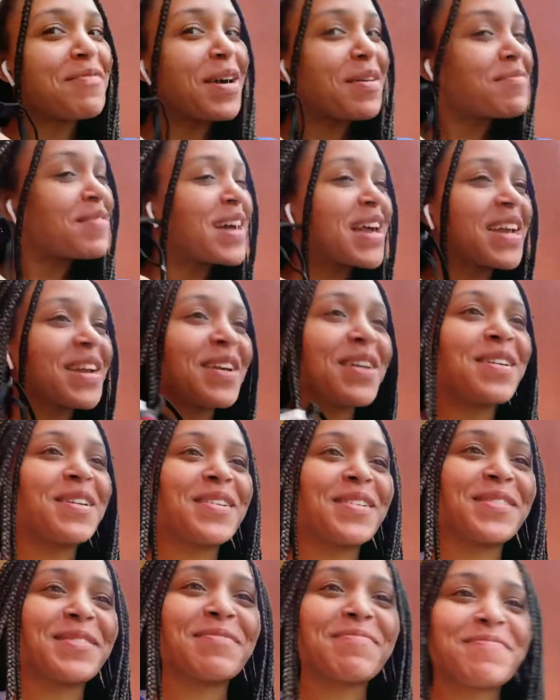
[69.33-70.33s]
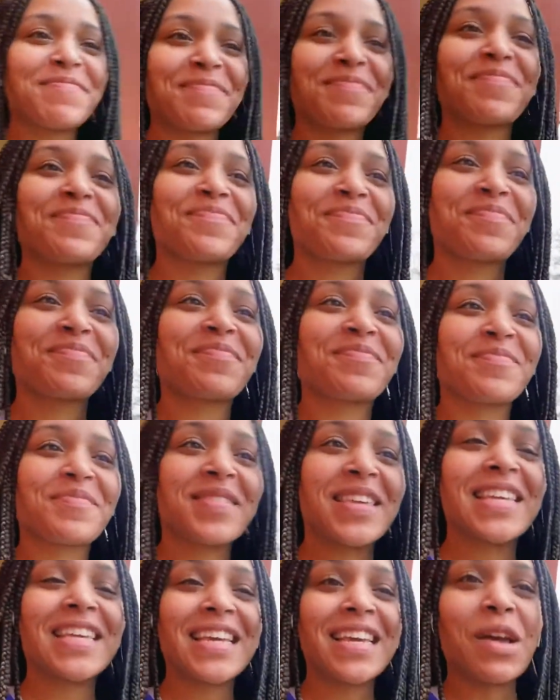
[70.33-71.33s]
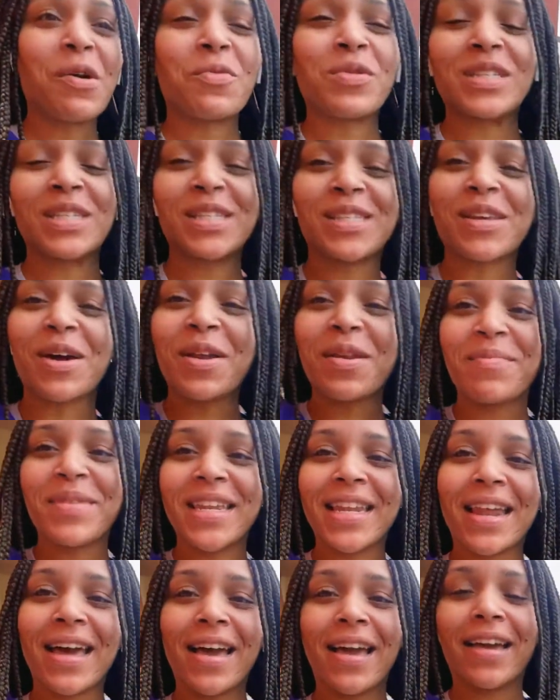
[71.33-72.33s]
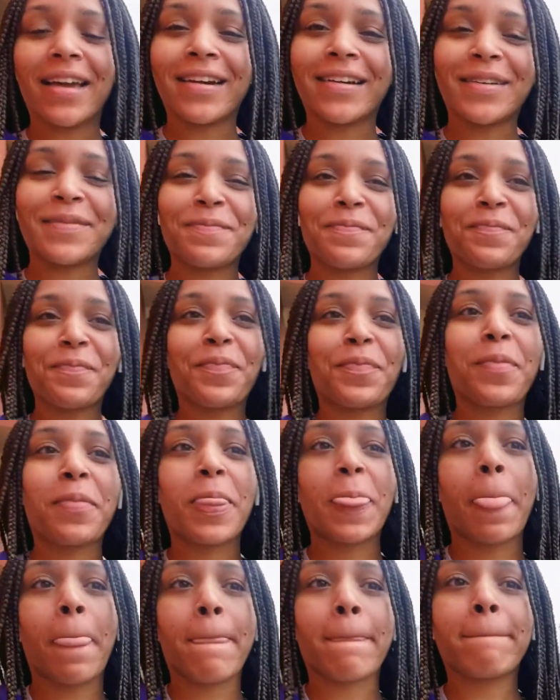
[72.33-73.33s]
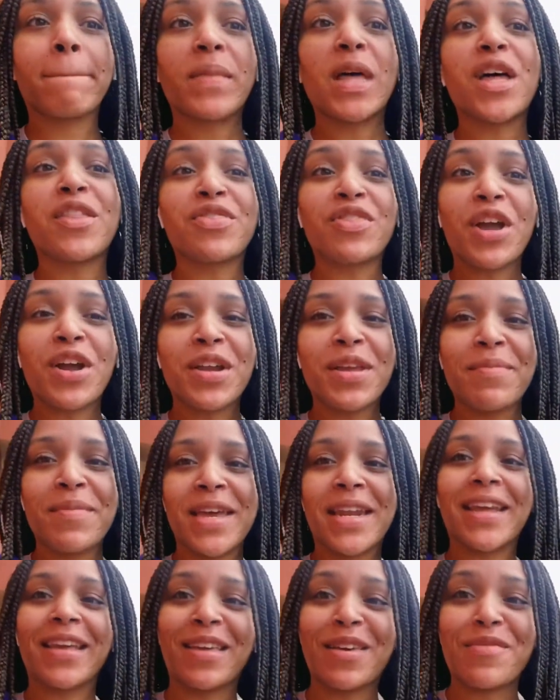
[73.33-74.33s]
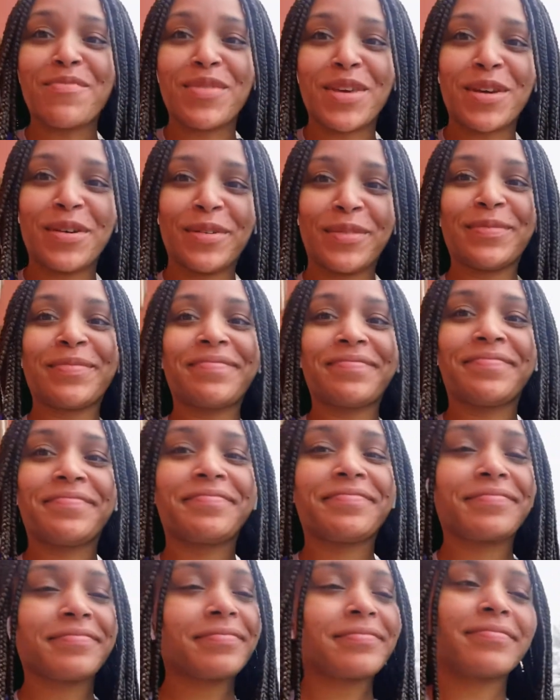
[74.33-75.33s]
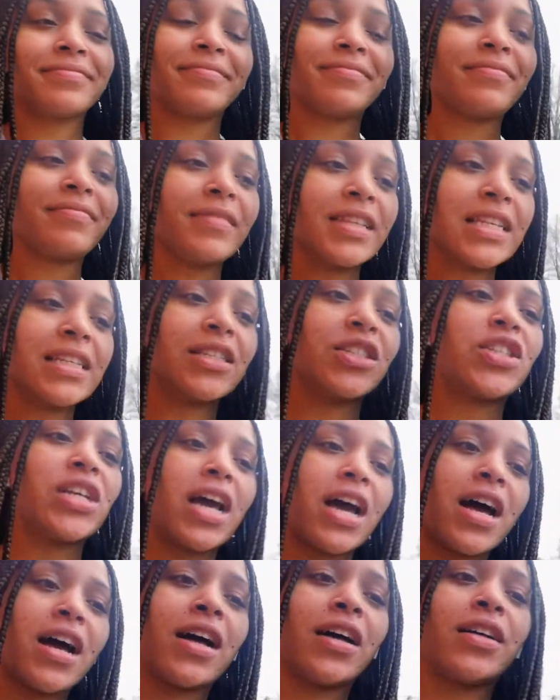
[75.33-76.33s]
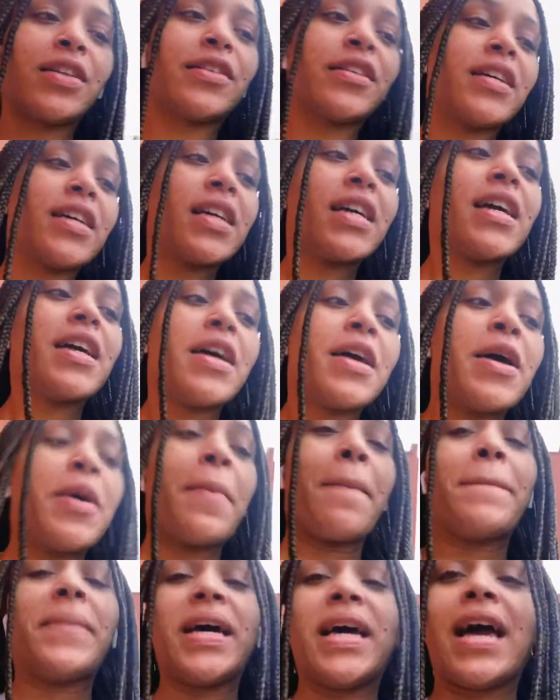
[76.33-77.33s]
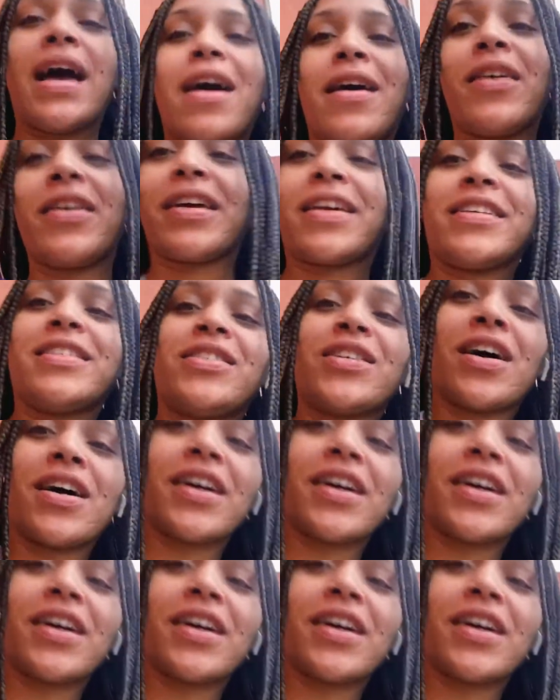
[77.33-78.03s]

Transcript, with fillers: bike home, which is gonna be like a 30 minute commute, child. But I'll get y'all